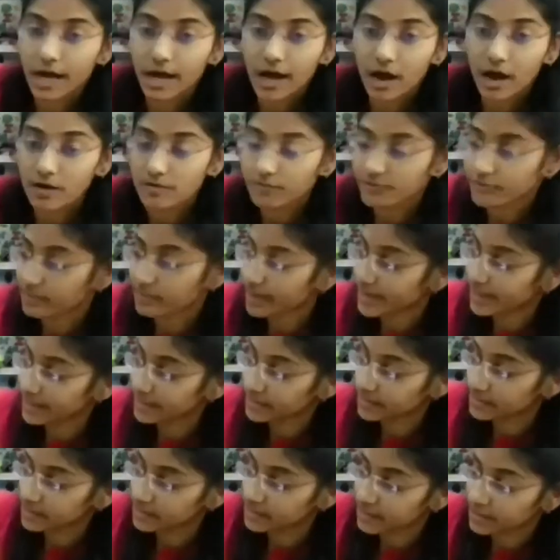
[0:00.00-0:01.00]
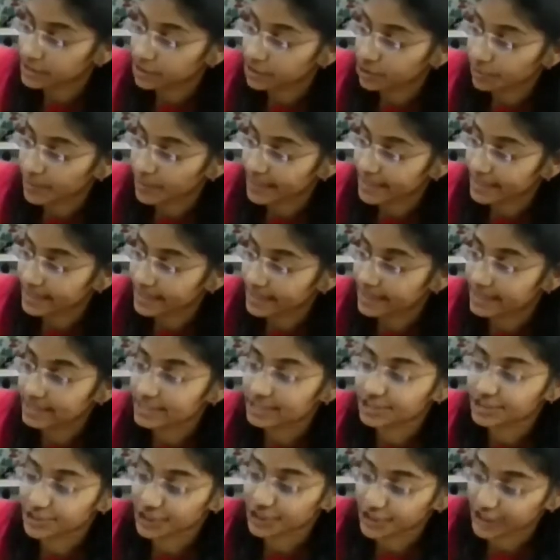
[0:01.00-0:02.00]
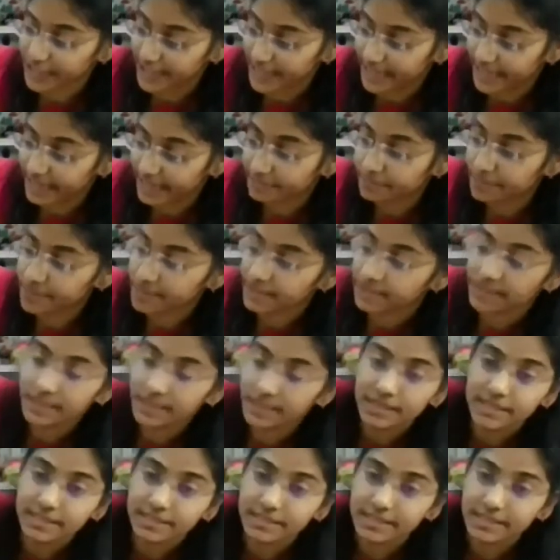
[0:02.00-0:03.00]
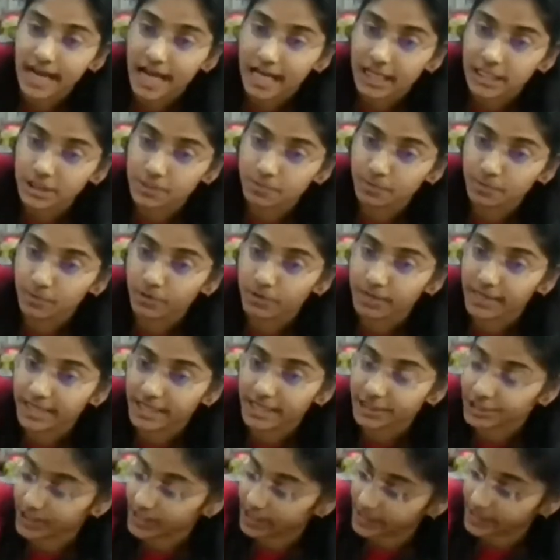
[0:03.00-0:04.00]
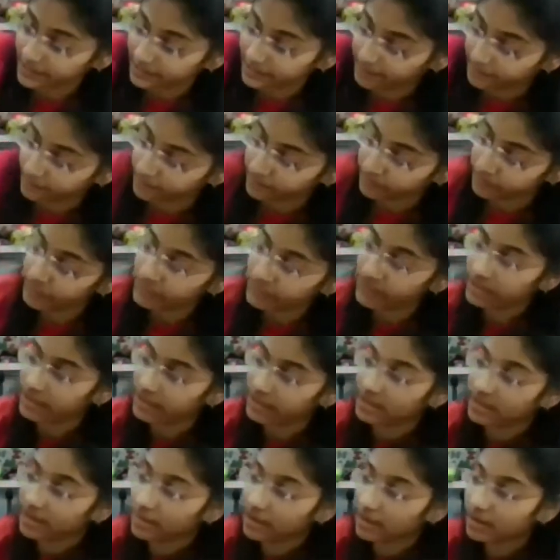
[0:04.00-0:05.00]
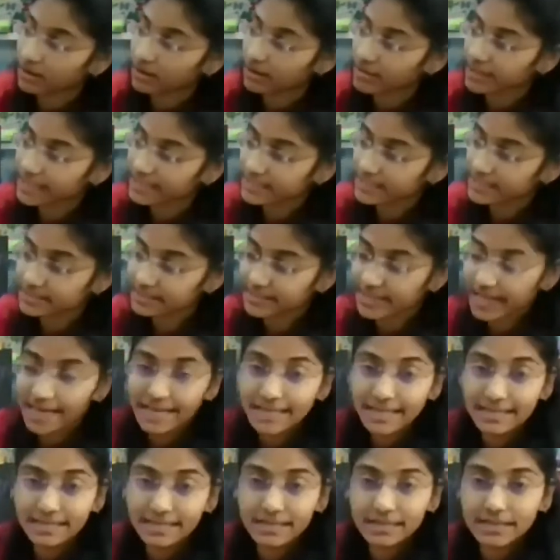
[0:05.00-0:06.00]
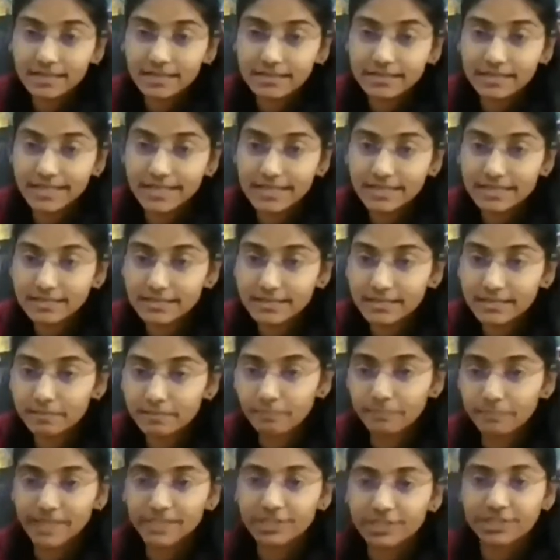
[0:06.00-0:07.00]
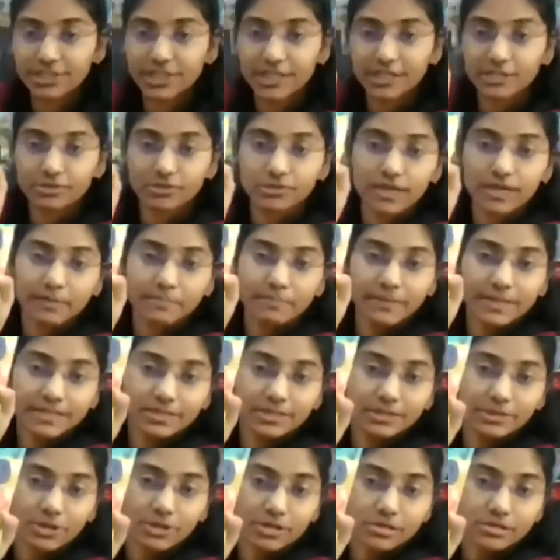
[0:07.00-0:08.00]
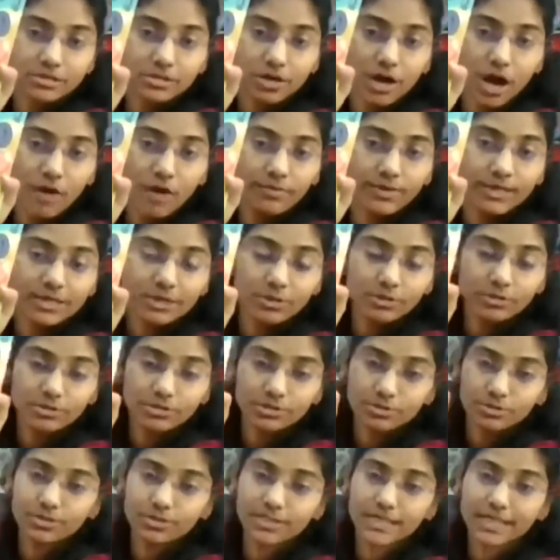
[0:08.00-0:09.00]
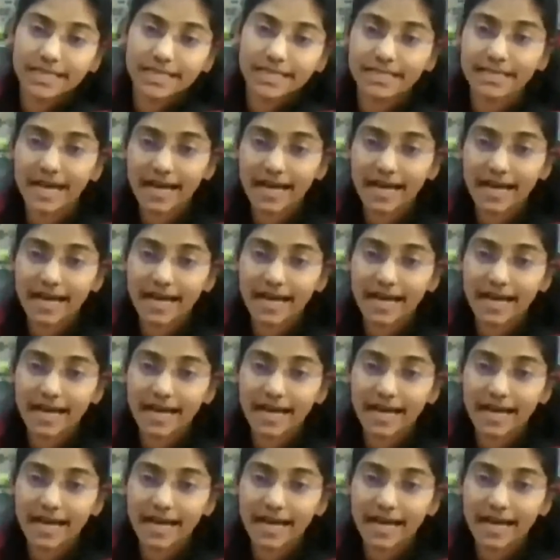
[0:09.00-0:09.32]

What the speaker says: alphabets, numericals, shapes, transportation. Inside there is a picture to represent also how it looks. So the kid